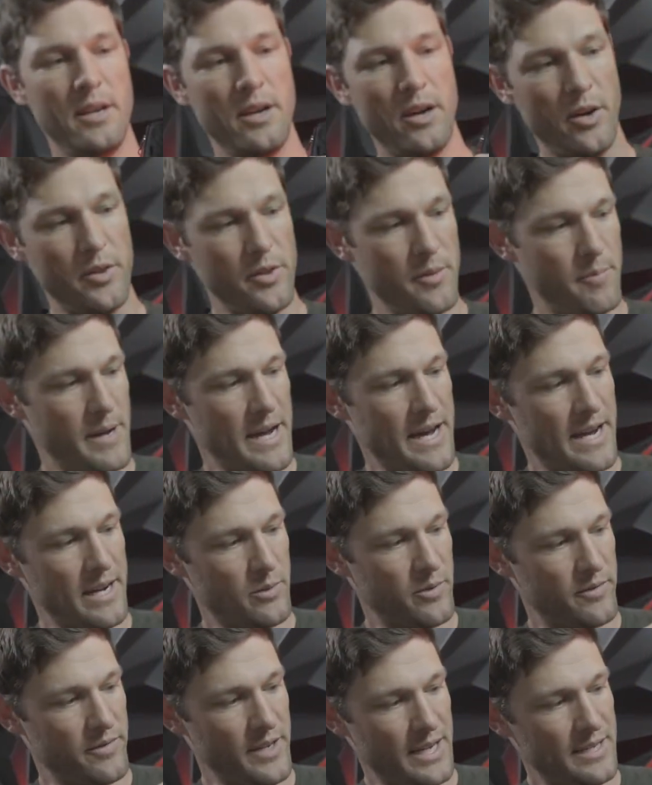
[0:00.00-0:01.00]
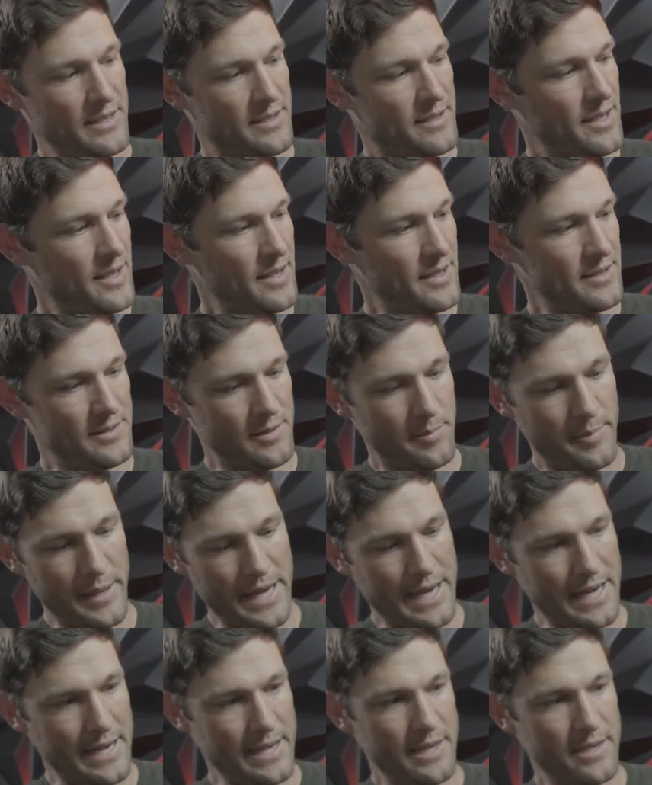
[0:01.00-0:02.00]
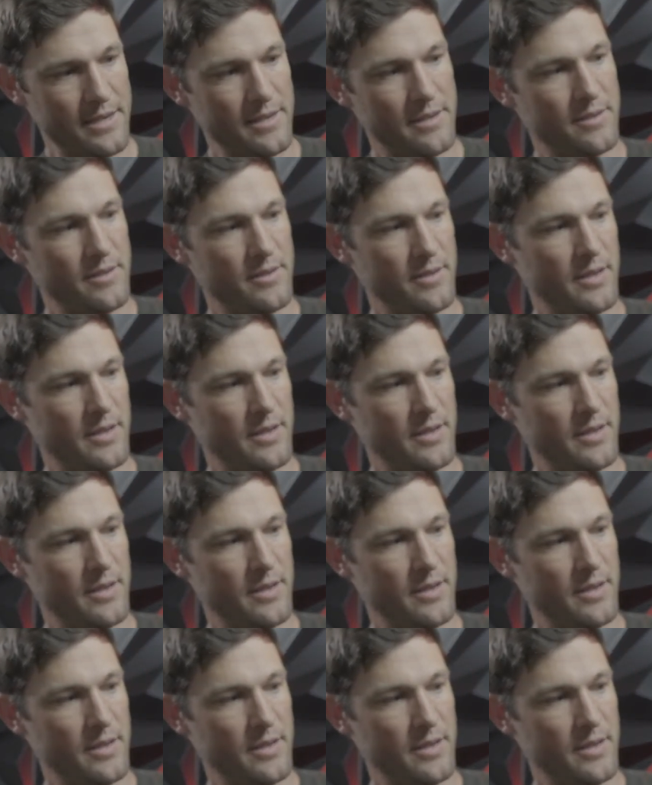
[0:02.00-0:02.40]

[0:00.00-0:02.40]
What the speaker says: on the back, we've got tons of padding,